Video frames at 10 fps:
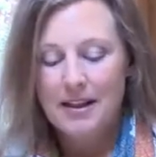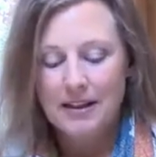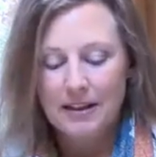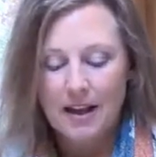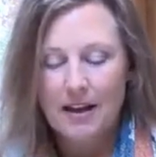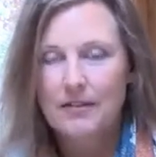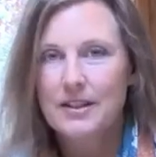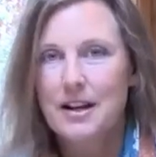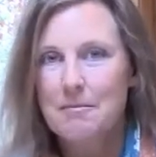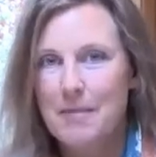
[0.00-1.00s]

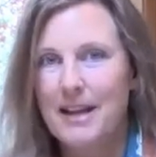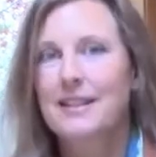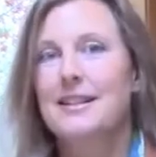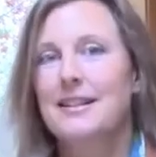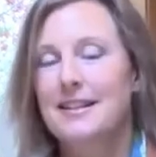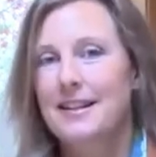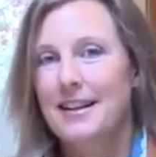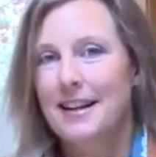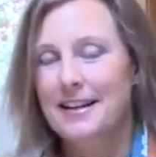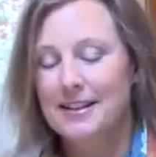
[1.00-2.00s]
loves and makes it,
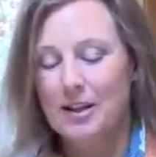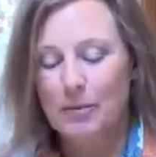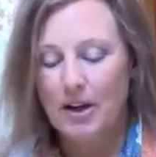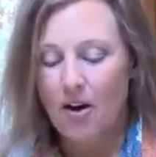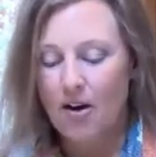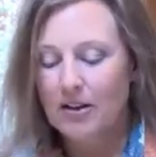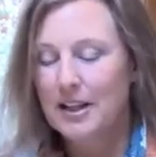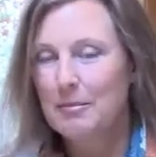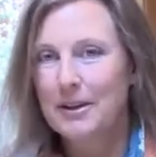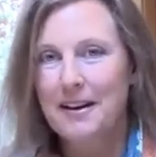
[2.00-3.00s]
and so we all
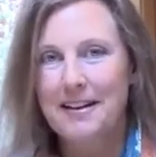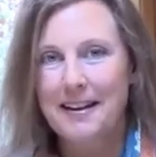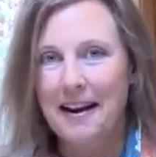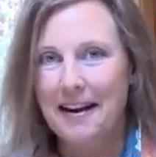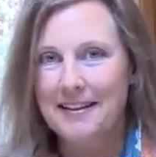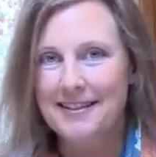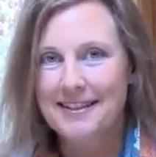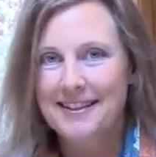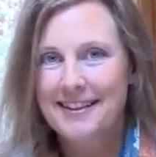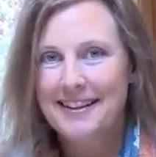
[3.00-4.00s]
keep it on
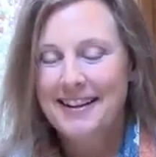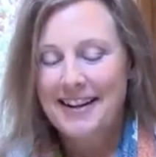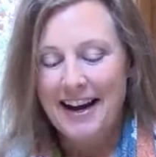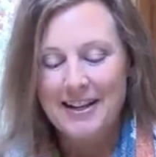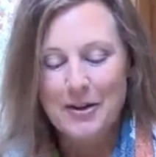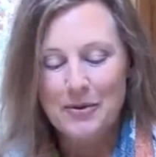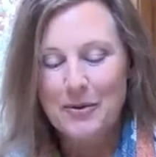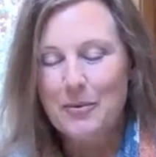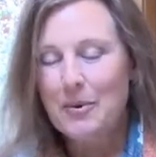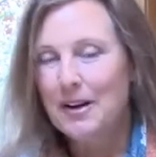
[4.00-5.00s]
hand. I don't
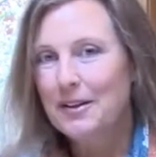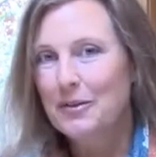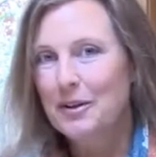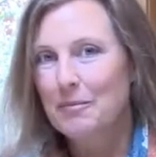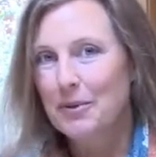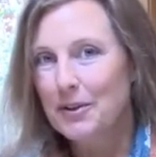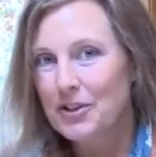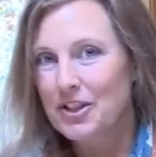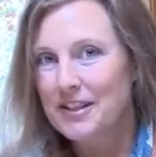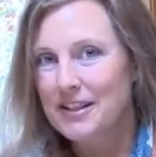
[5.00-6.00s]
know where you can
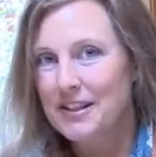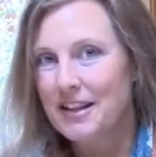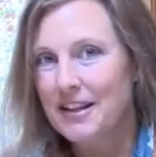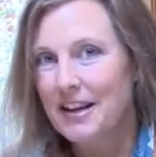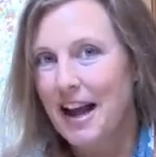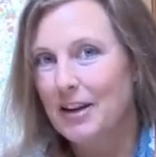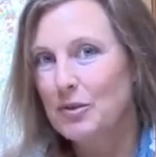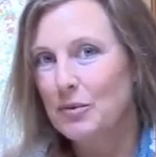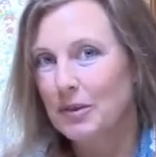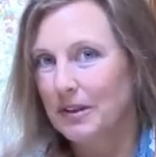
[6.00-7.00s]
purchase the
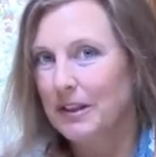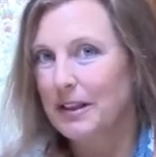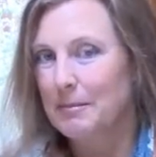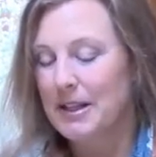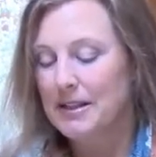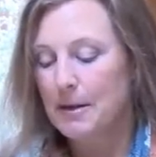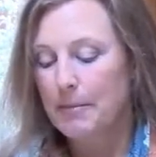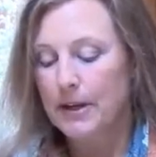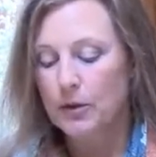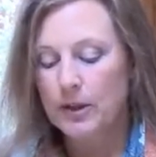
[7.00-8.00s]
actual liniment,
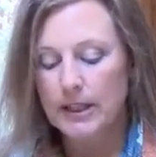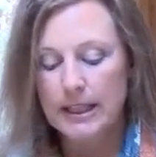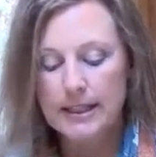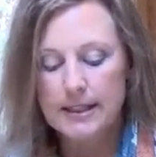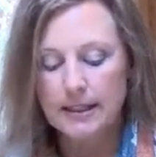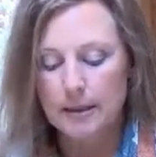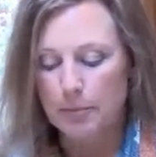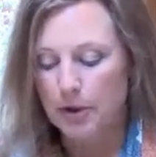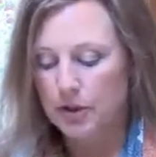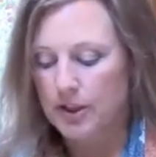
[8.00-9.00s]
but you can easily
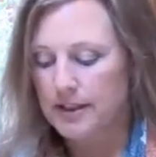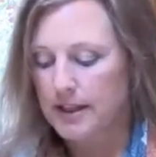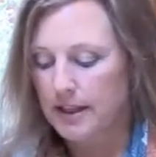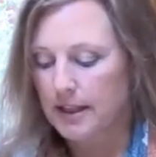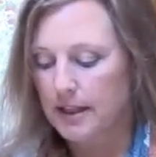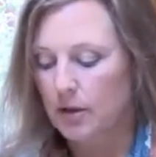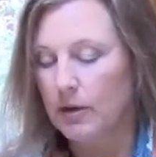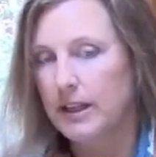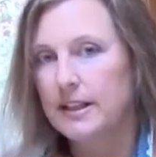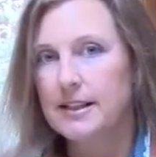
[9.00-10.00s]
purchase the
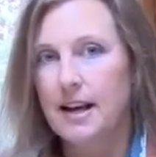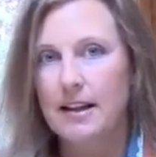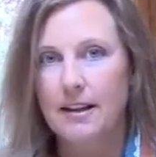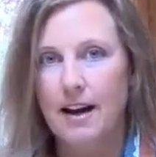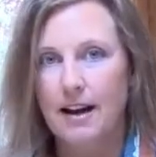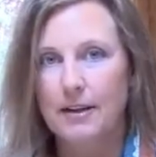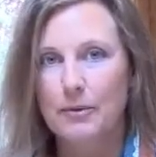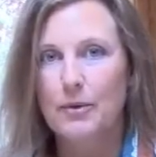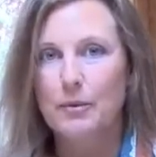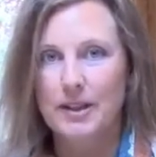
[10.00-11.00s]
ingredients online
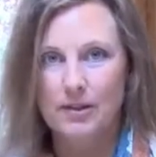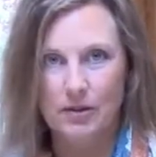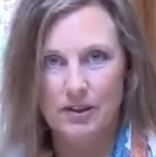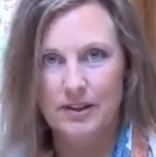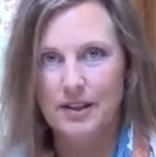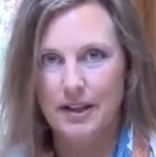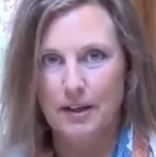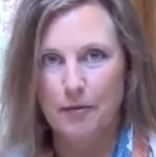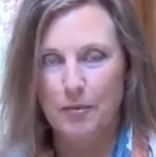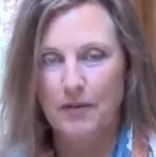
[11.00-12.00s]
through the resources that
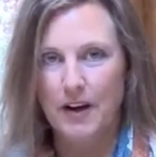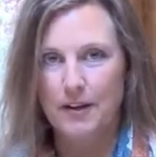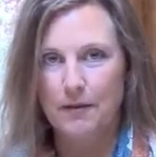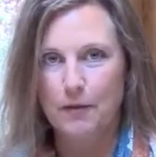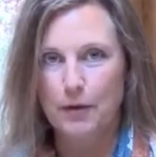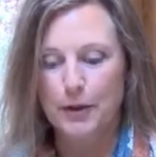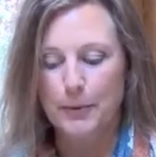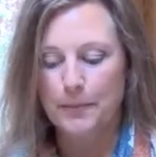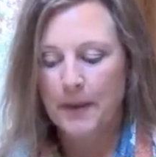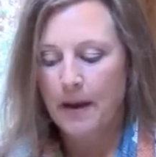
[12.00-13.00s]
I've provided for you.